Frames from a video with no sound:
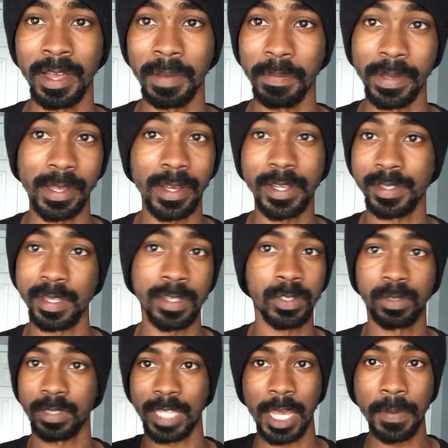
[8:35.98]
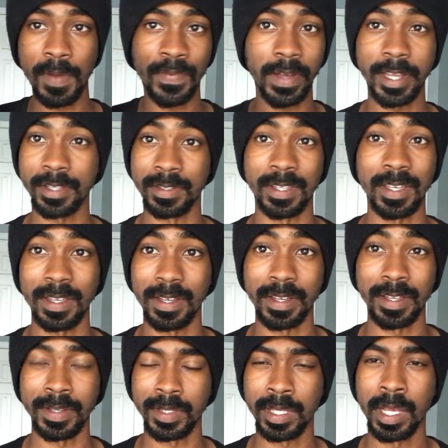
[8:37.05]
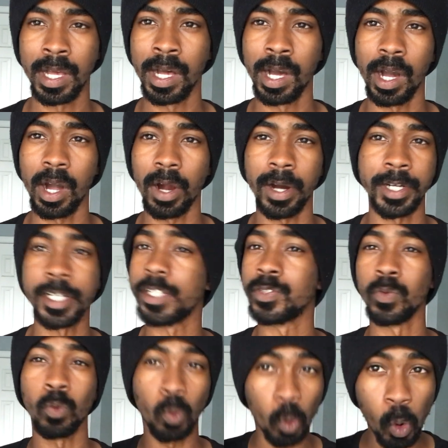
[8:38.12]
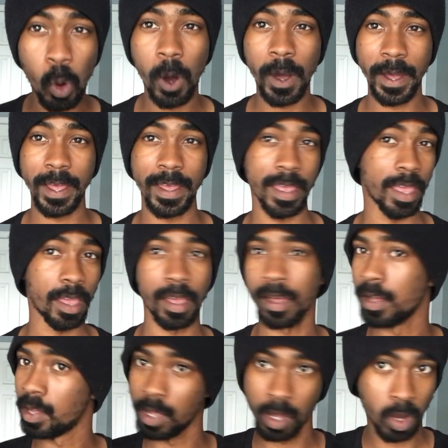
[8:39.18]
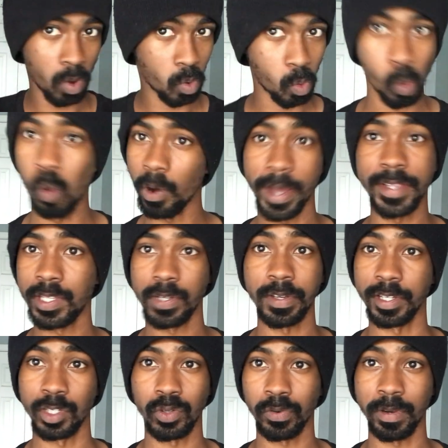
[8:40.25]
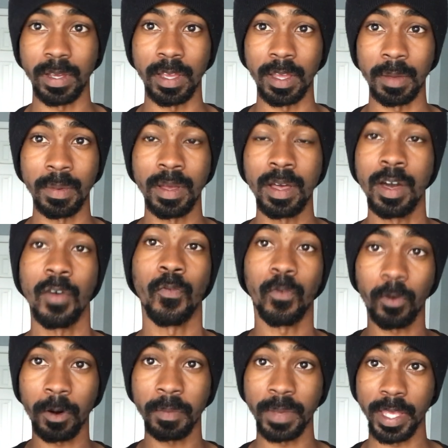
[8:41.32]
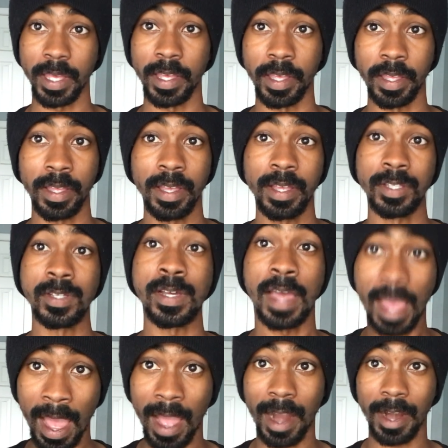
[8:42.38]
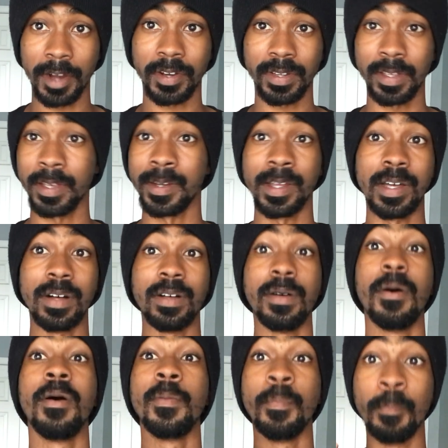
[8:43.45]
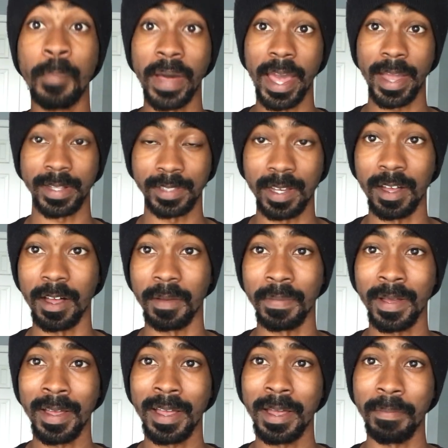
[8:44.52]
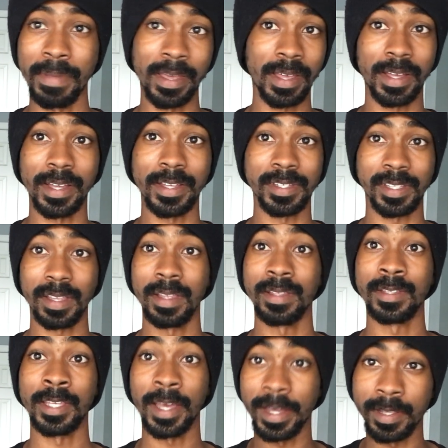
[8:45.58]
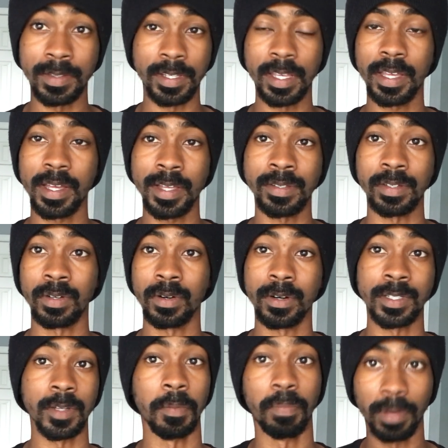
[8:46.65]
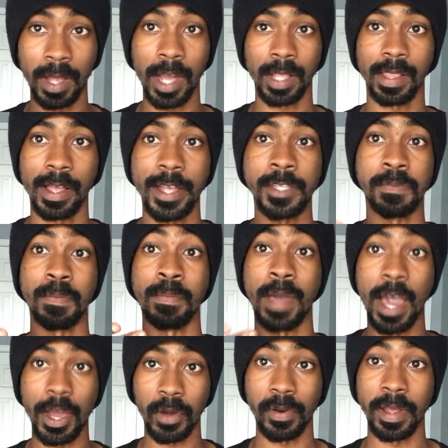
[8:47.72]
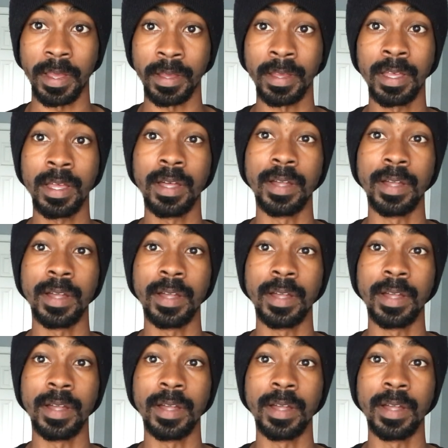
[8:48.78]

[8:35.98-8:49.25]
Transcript: Because this type of ideas are just way, way too extreme for me to actually, you know, backed up. Because the ideas, of course, of Black Lives Mattering